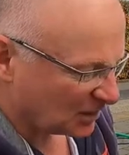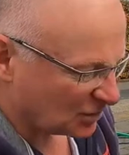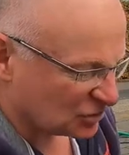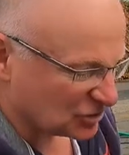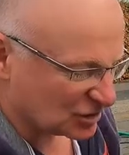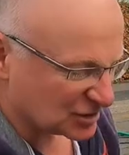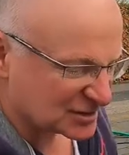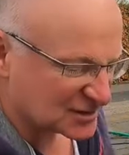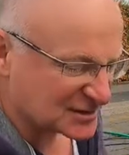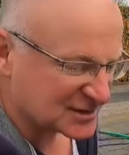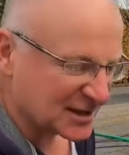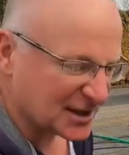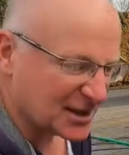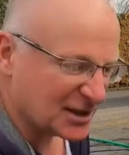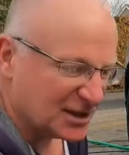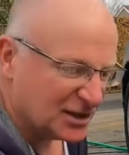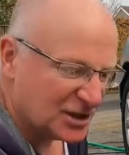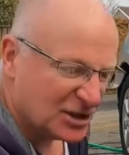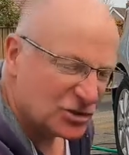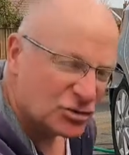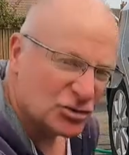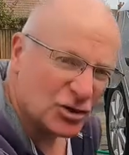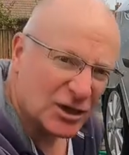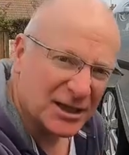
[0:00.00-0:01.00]
Just
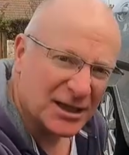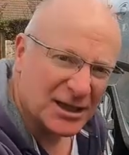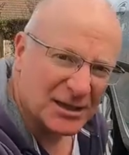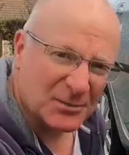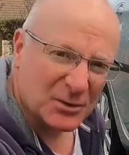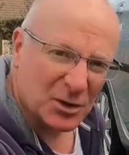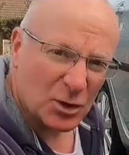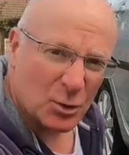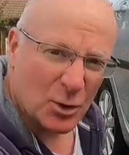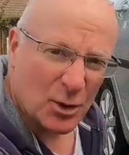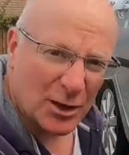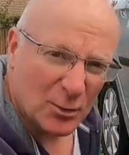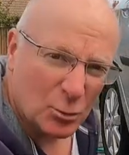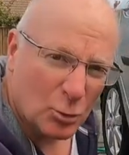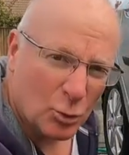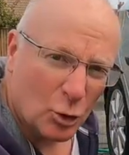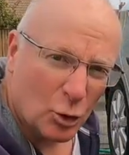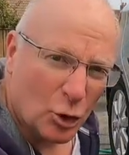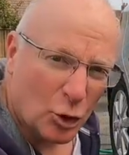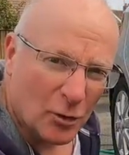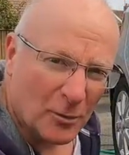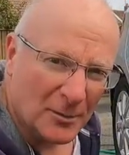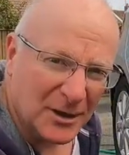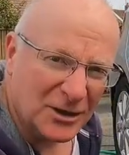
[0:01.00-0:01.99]
try and keep it quite
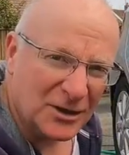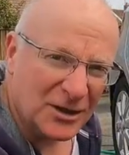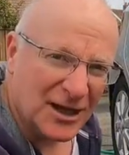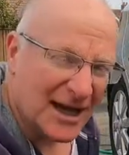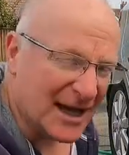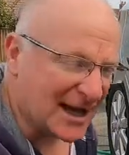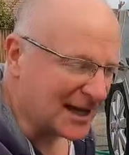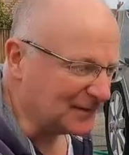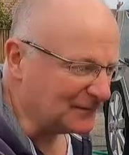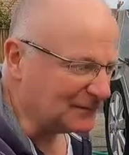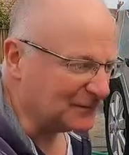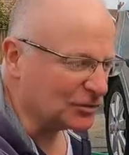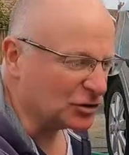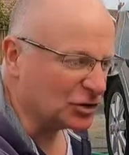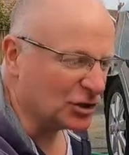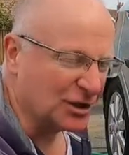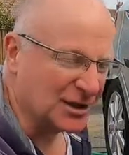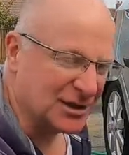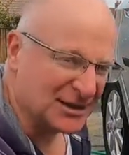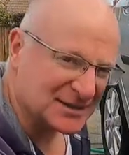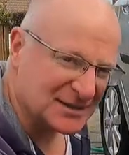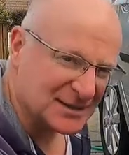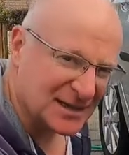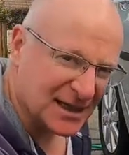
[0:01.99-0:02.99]
warm in your hand. For
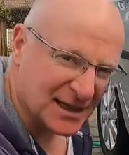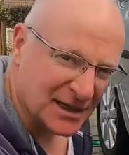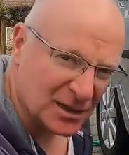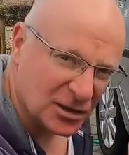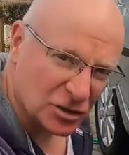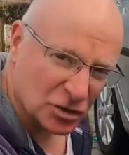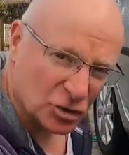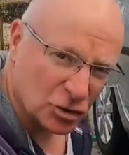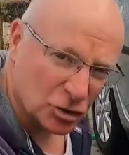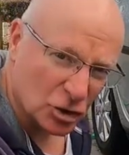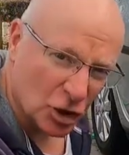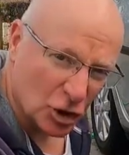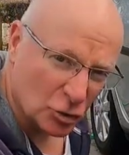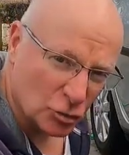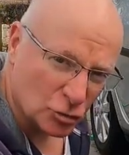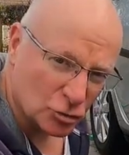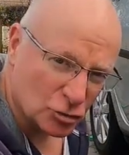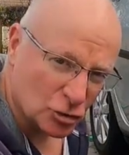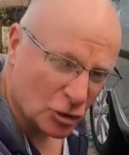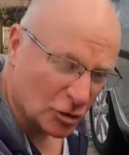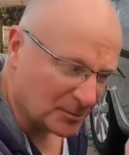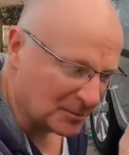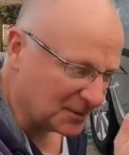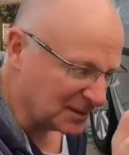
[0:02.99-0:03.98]
goodness sake, don't
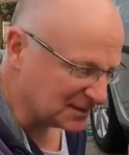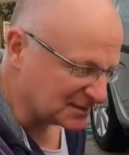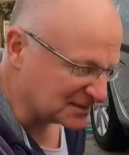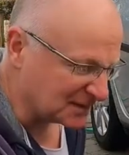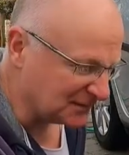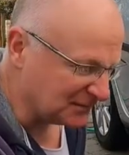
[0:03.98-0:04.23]
drop this.